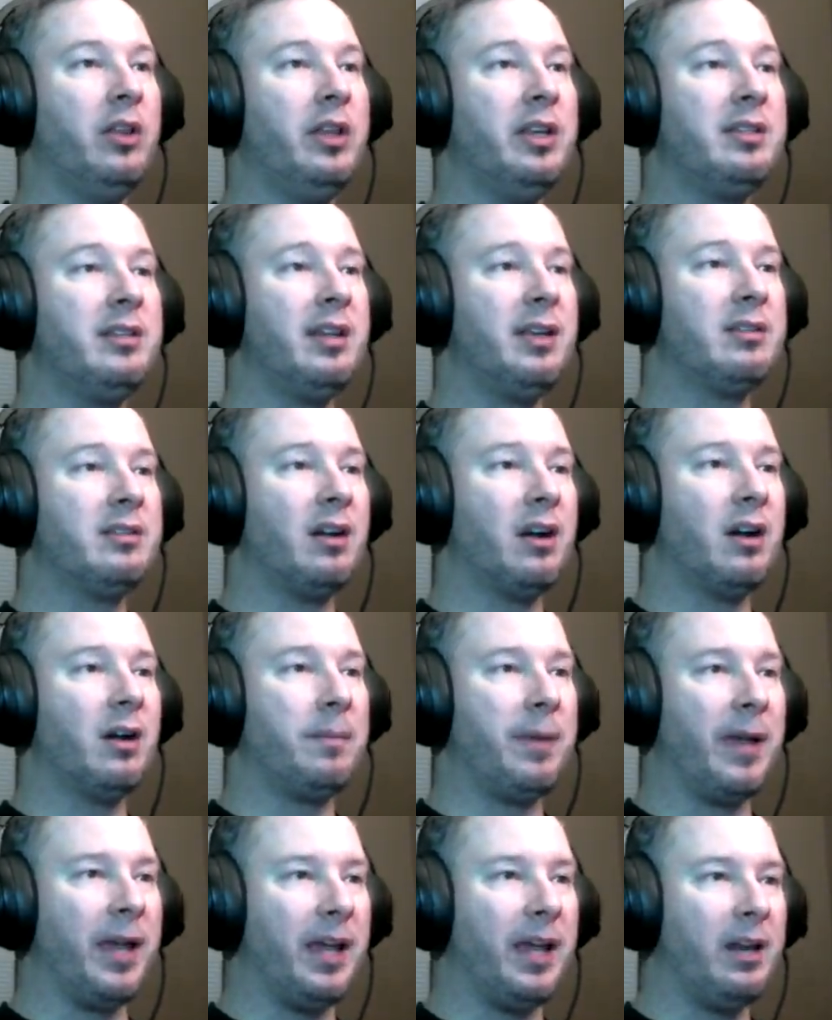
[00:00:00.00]
These things are a
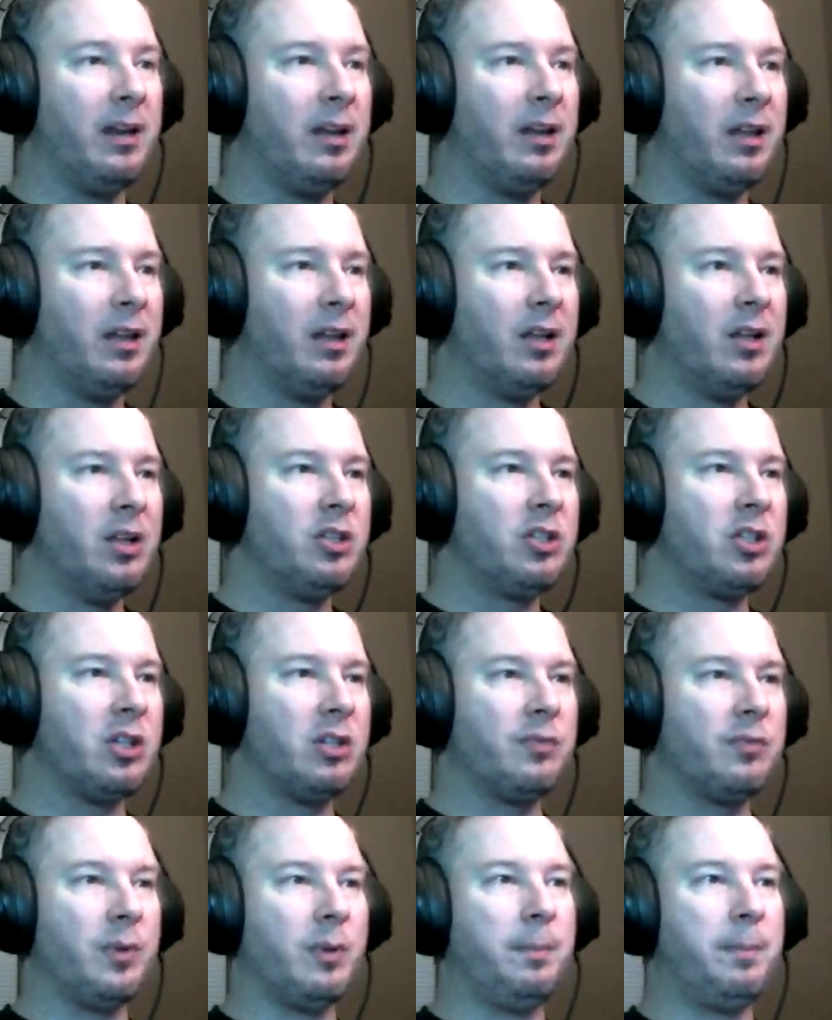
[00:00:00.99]
pain,
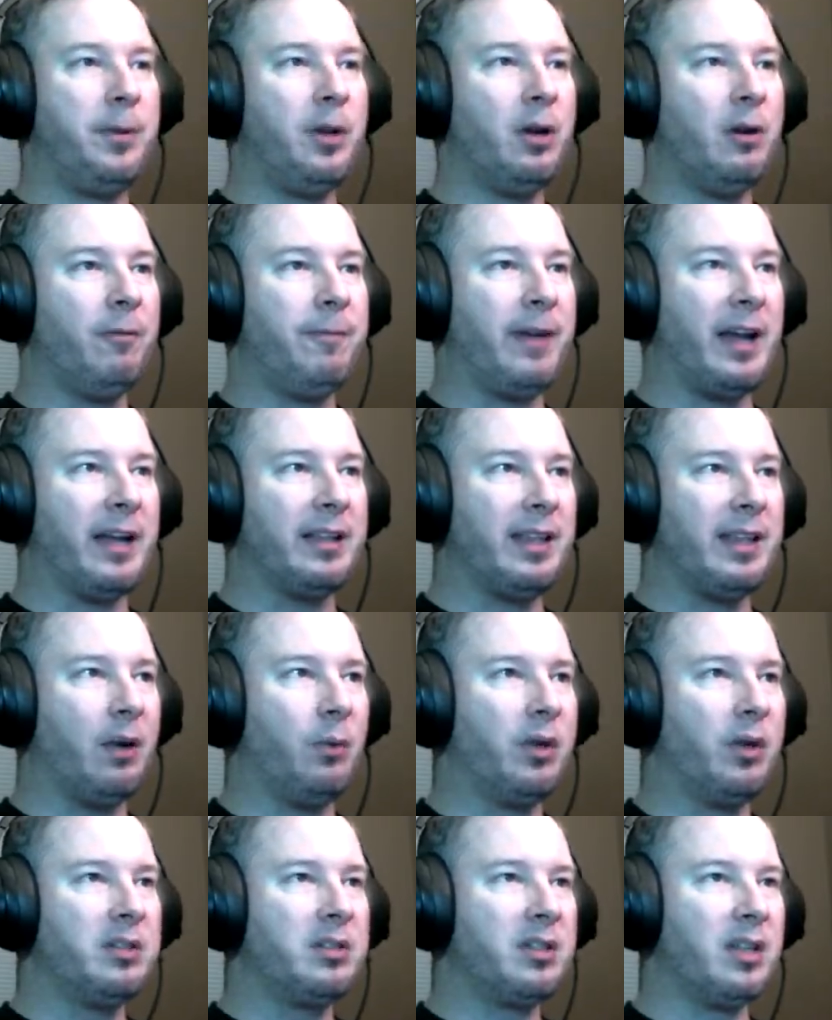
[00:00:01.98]
just for the pure fact
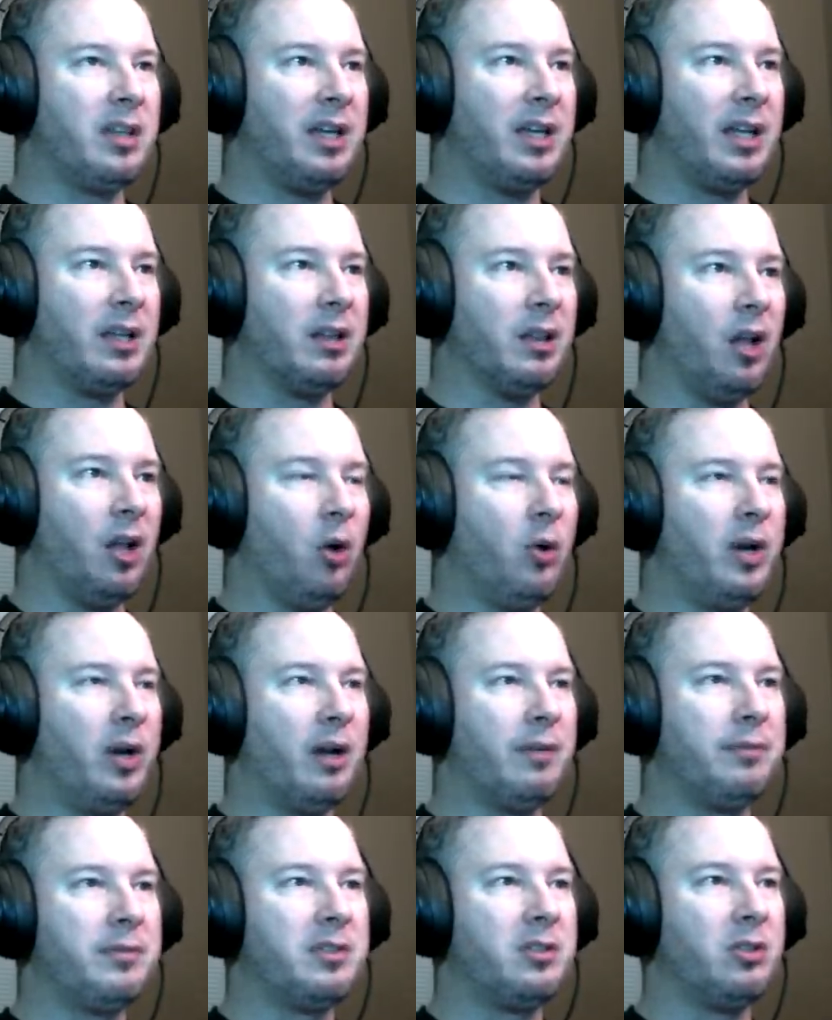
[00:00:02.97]
that once they get low
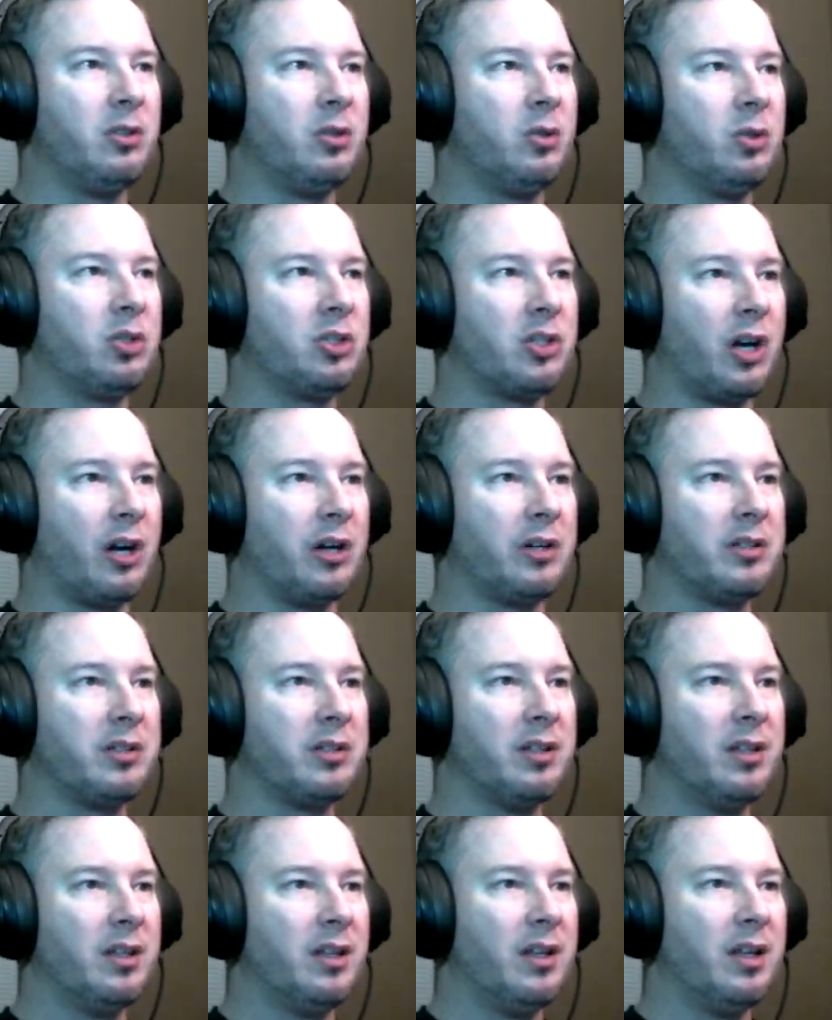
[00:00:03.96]
enough to start
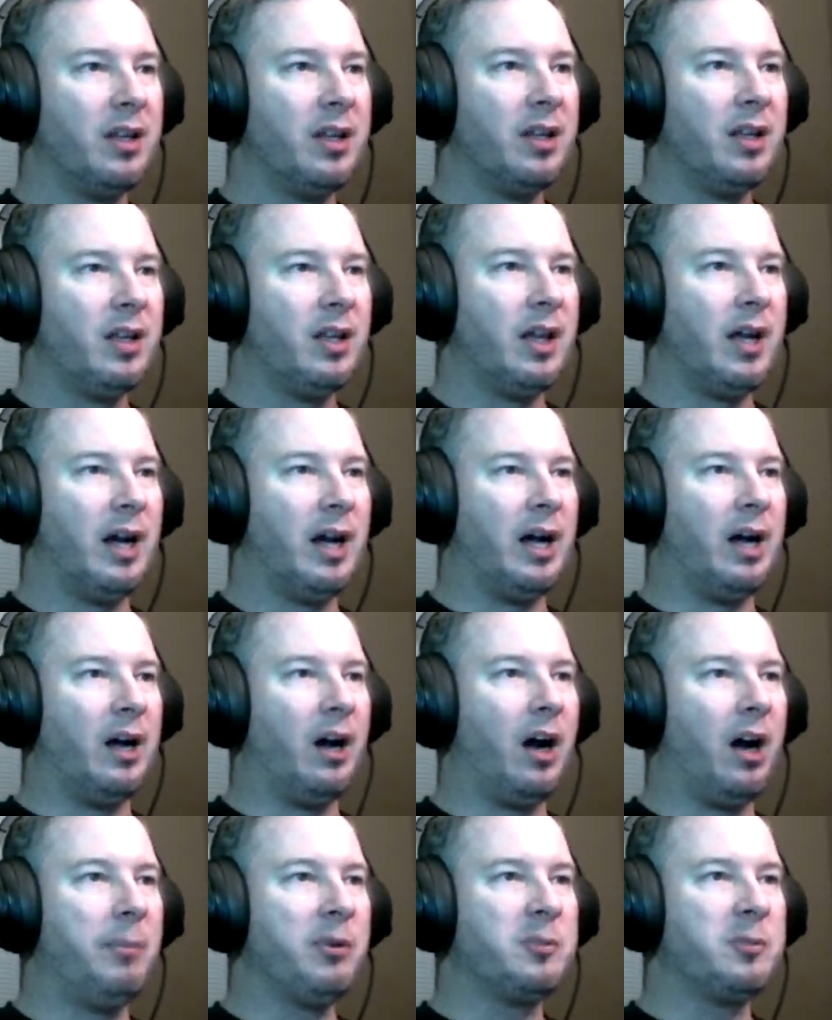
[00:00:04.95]

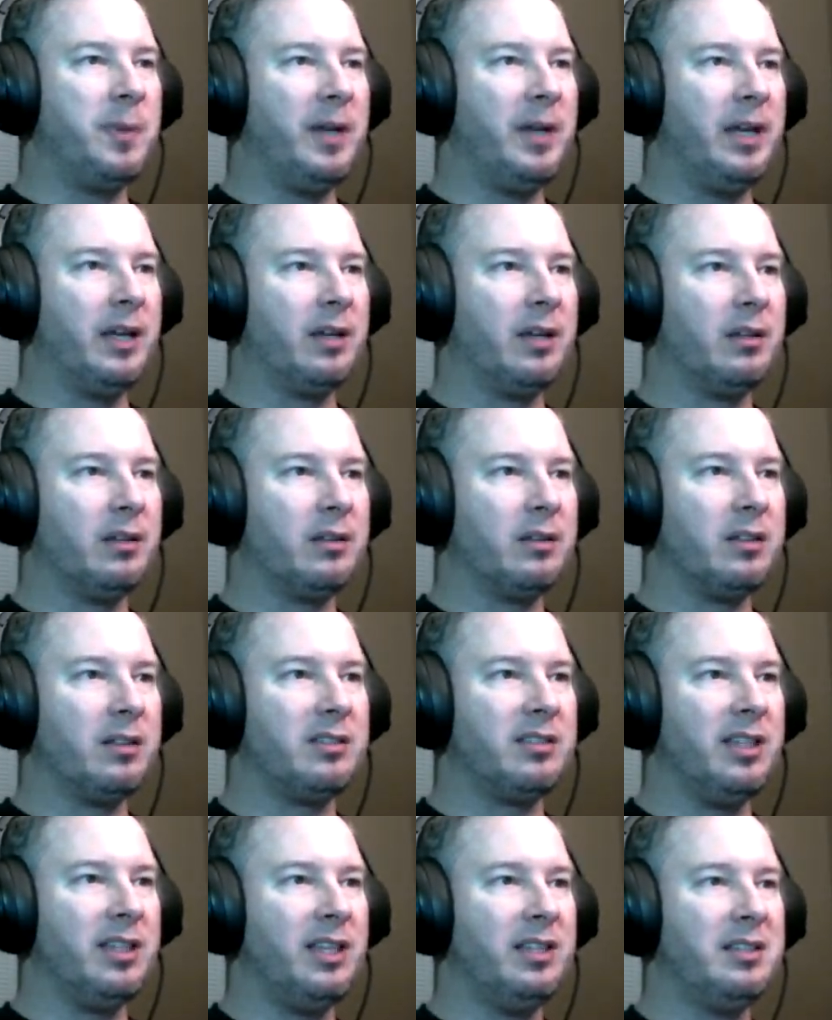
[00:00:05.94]
almost being
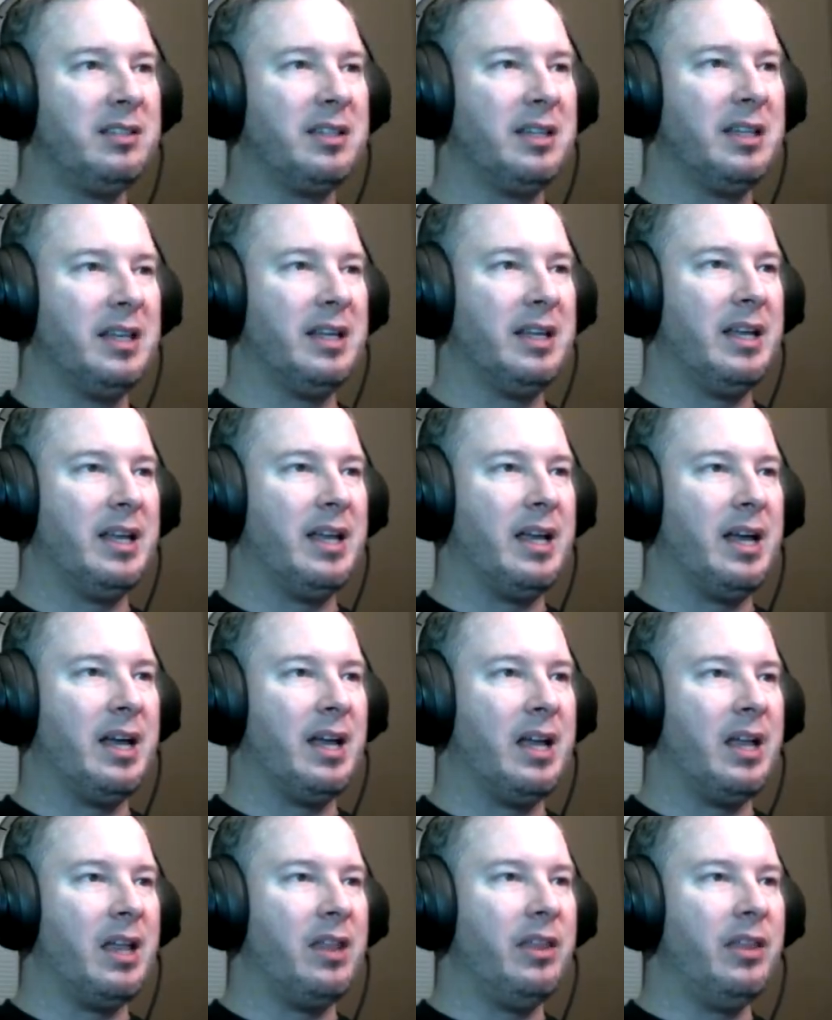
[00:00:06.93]
deceased,
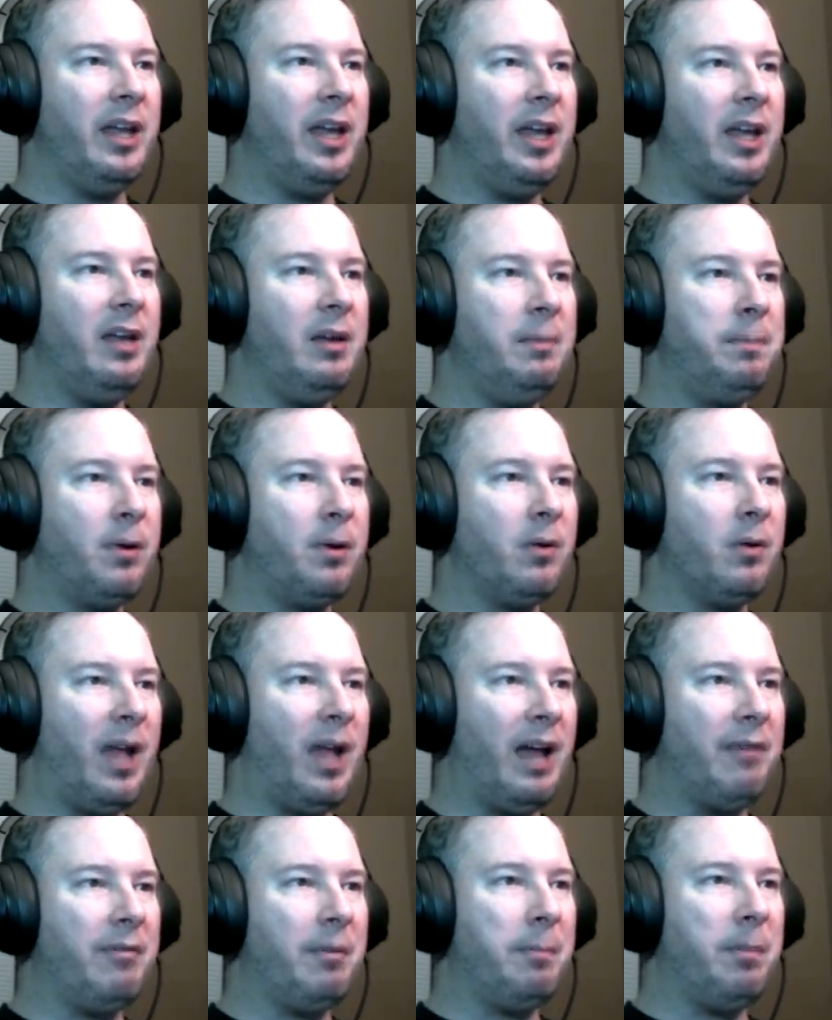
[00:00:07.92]
they
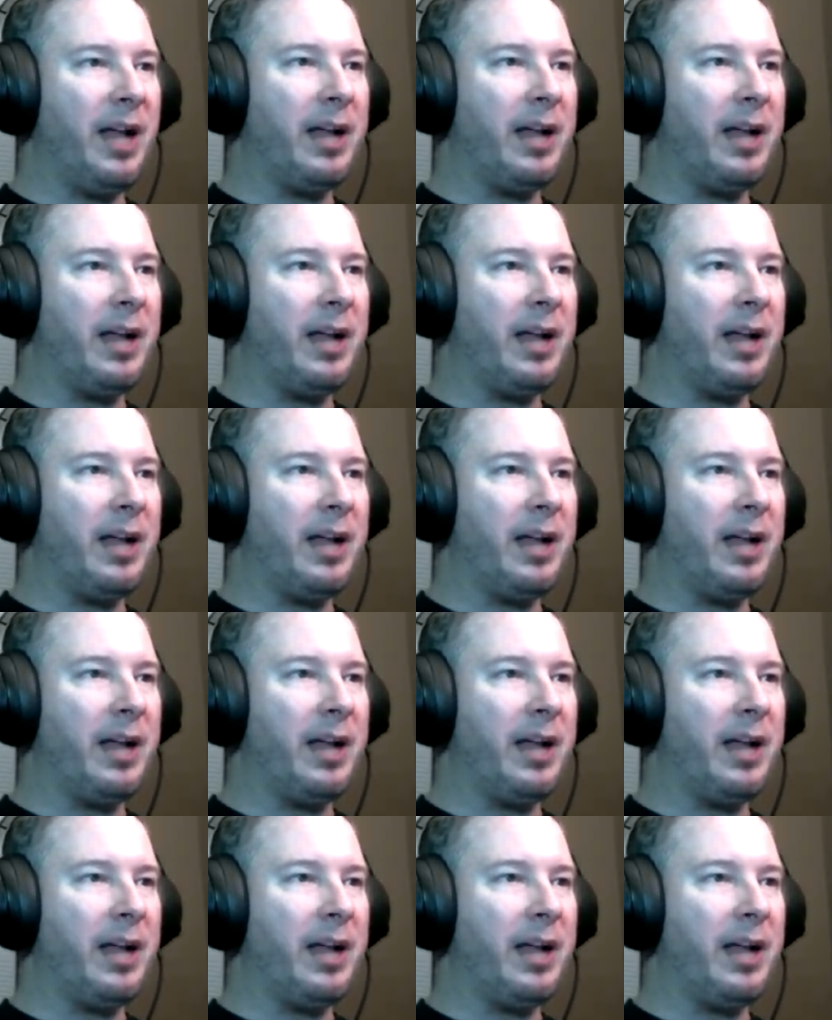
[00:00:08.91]
have a